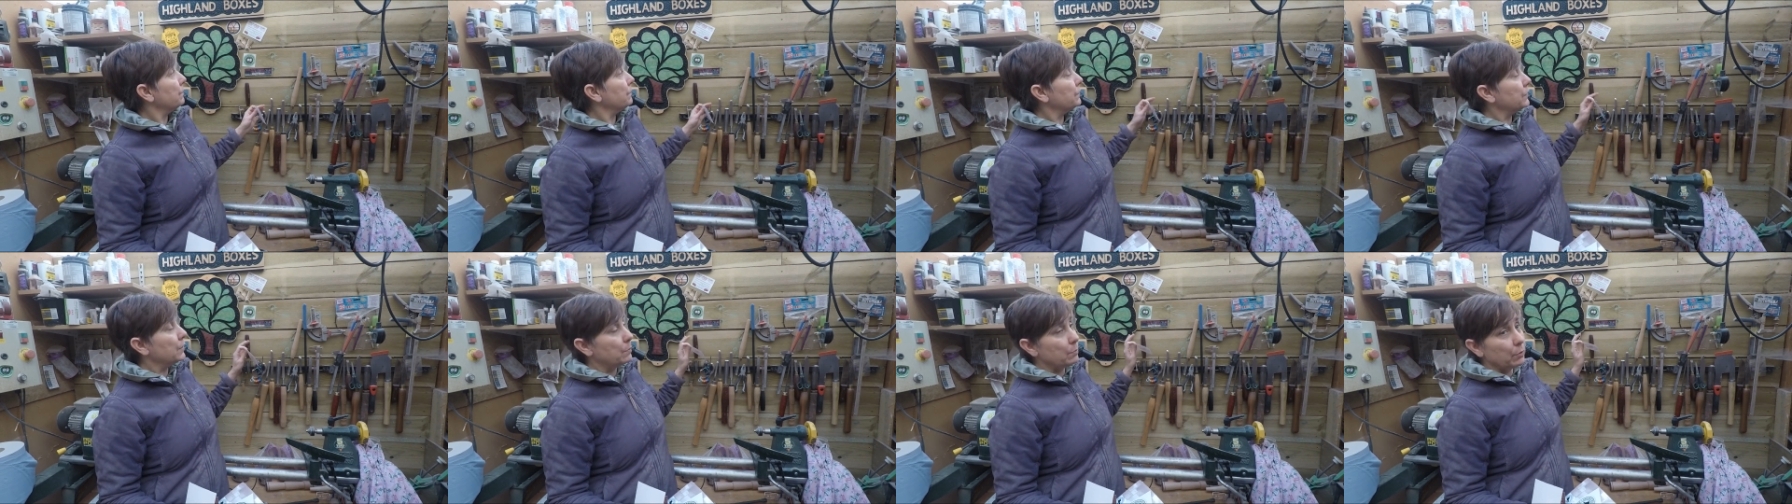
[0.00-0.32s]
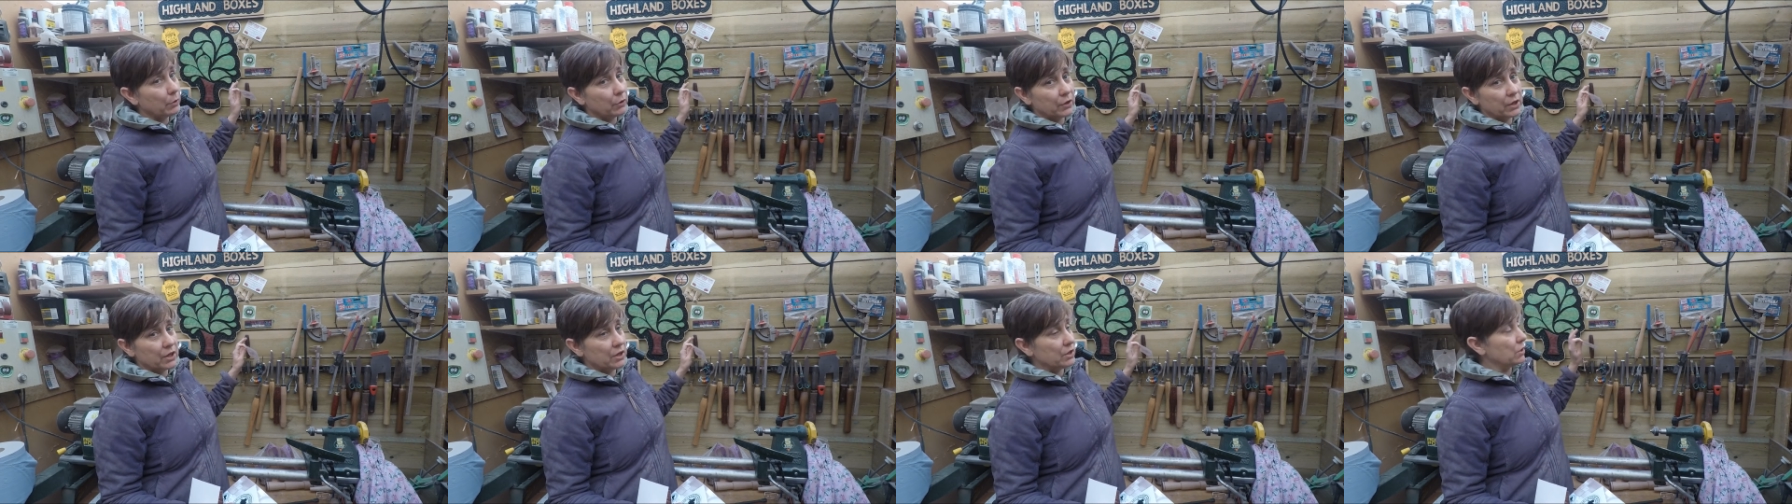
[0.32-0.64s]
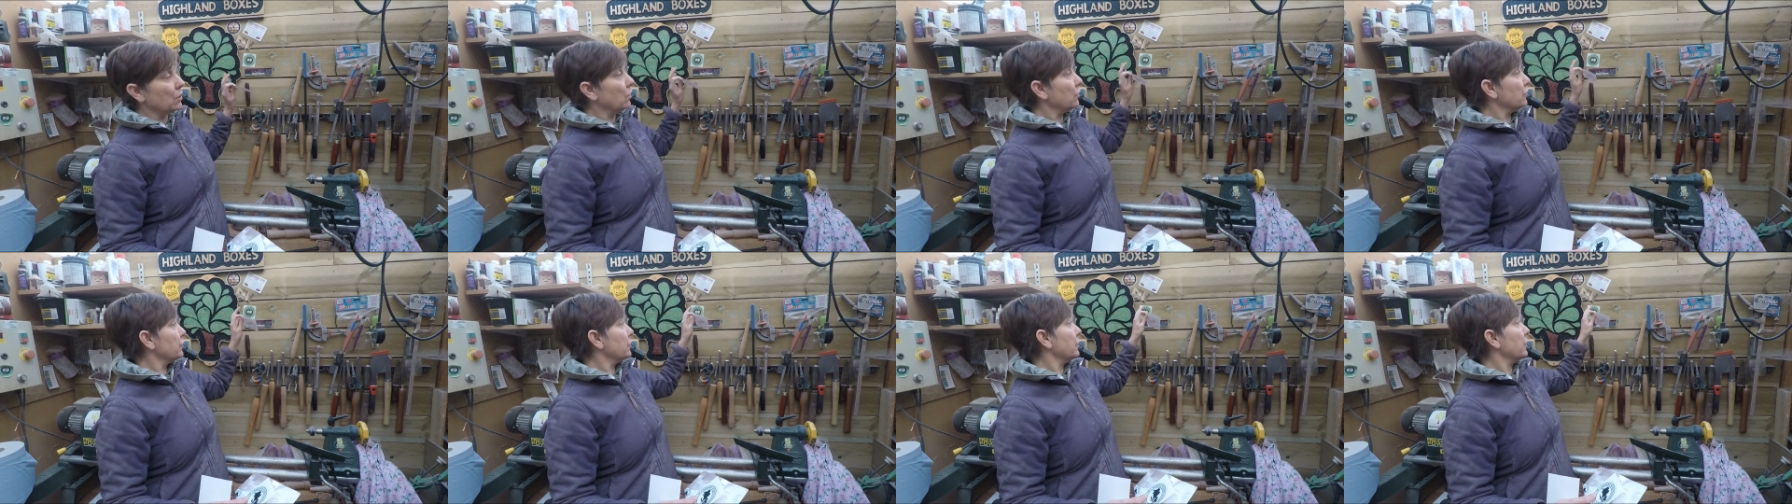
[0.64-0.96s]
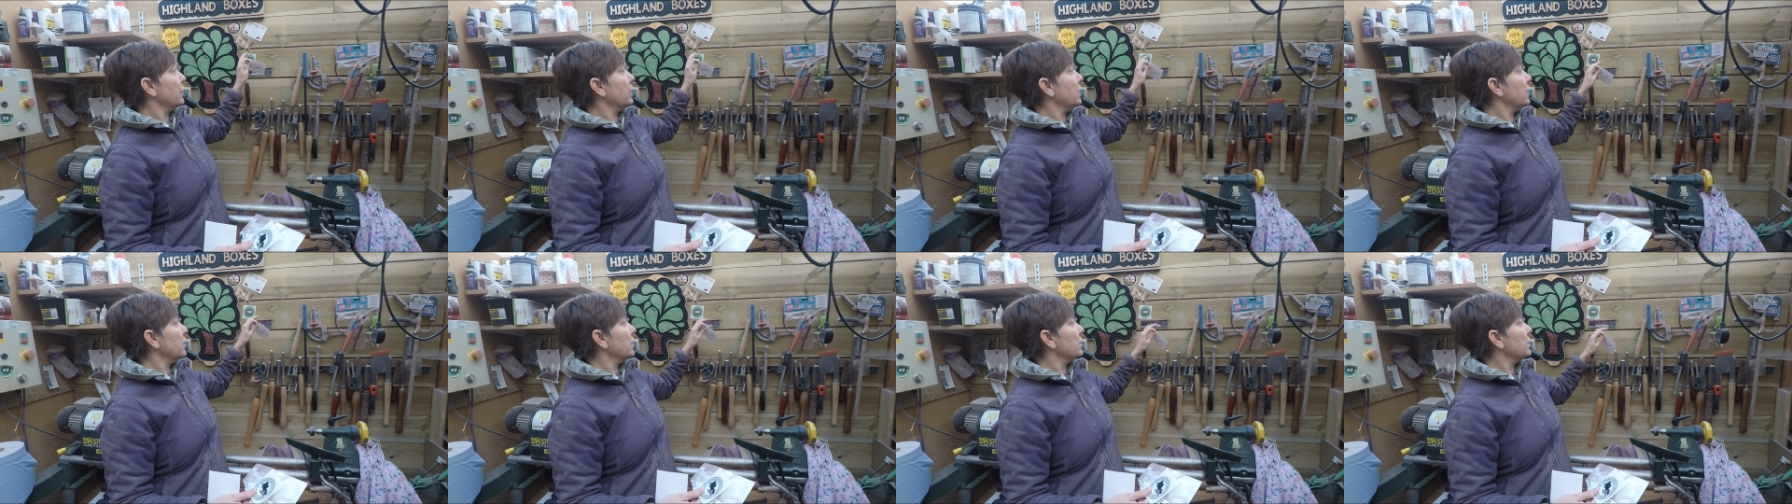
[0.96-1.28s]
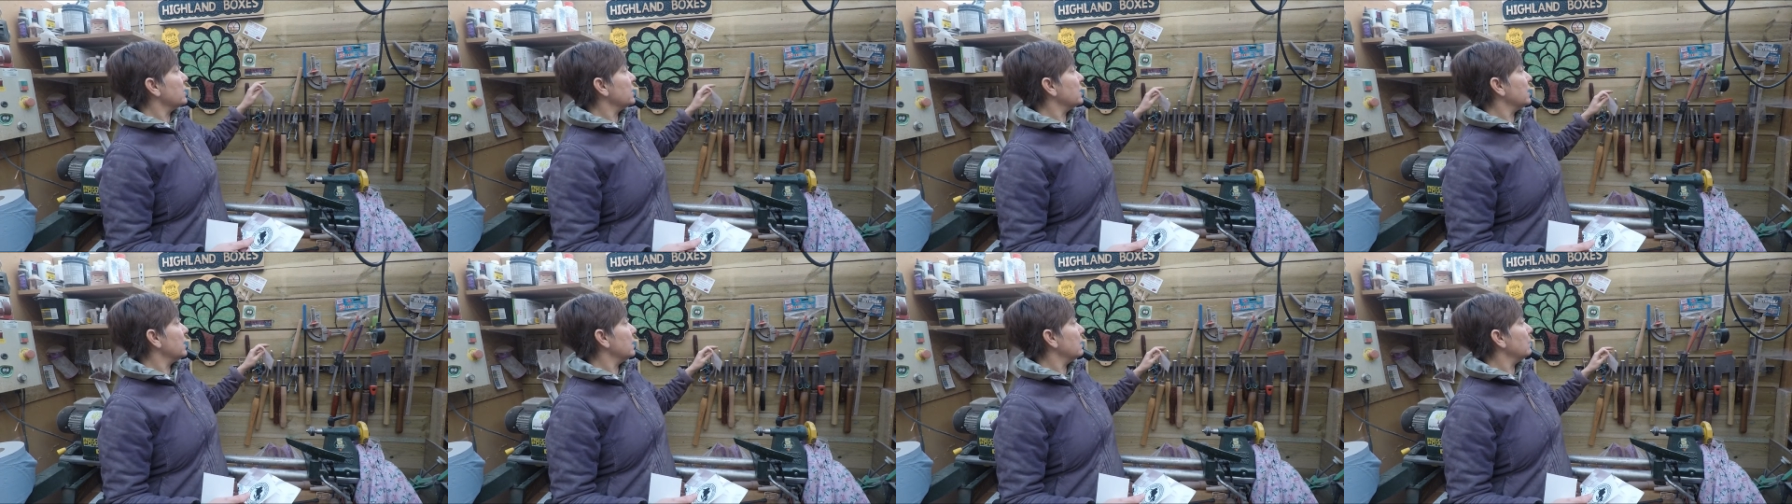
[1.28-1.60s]
to put these on so that you can
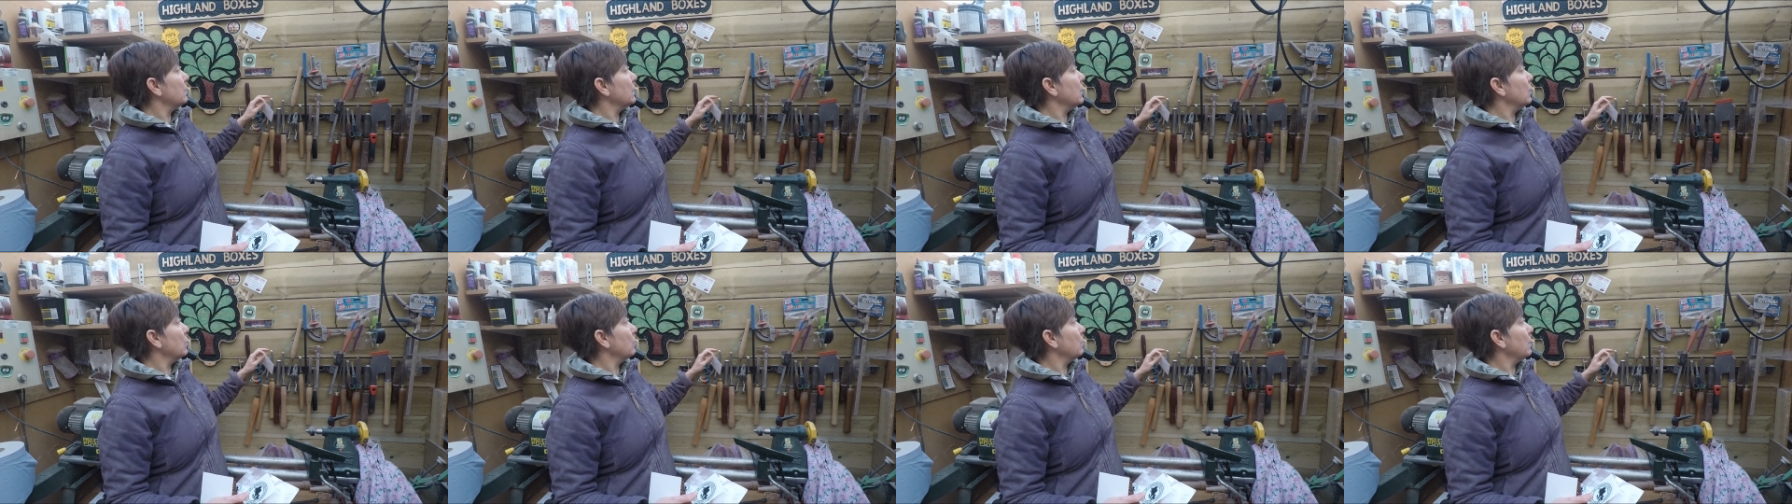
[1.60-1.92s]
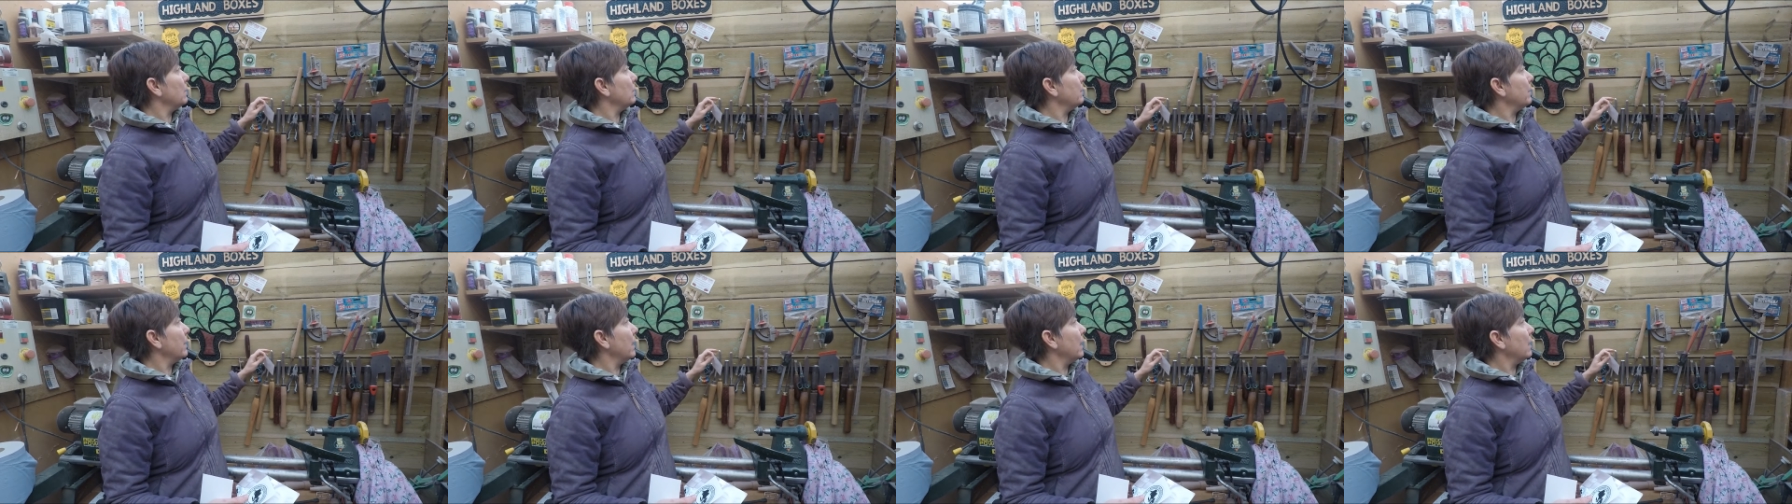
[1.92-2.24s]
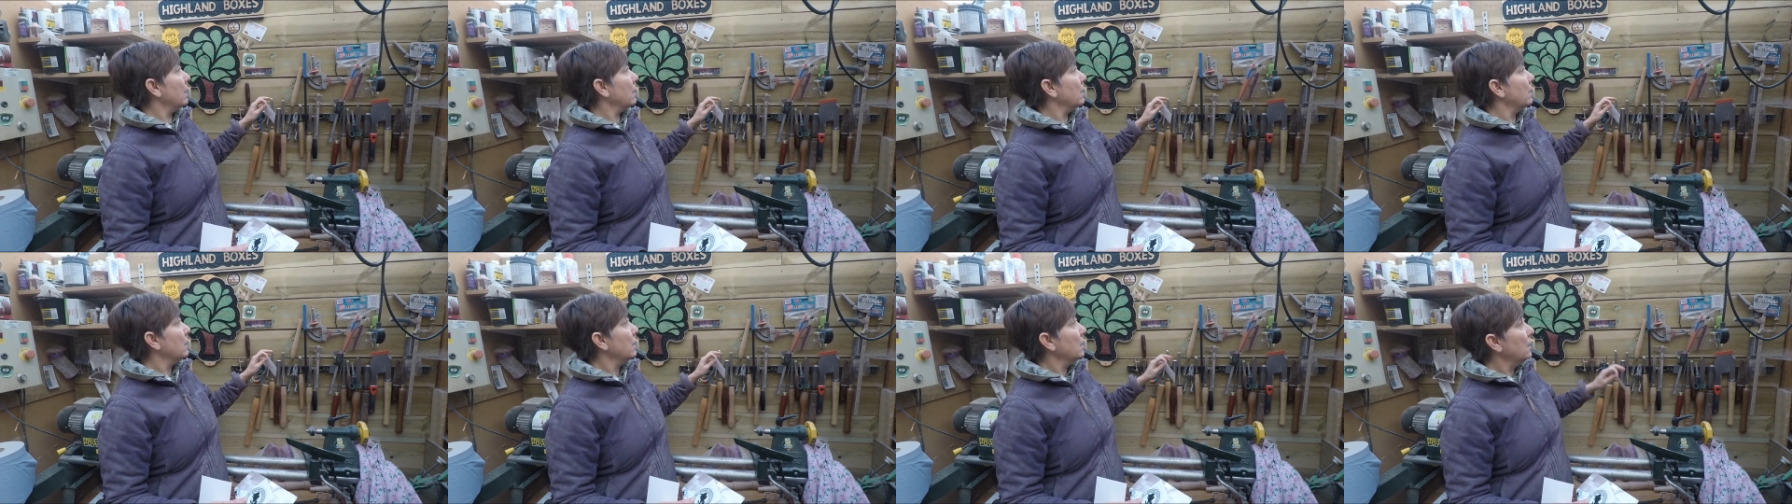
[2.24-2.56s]
see them a little bit better.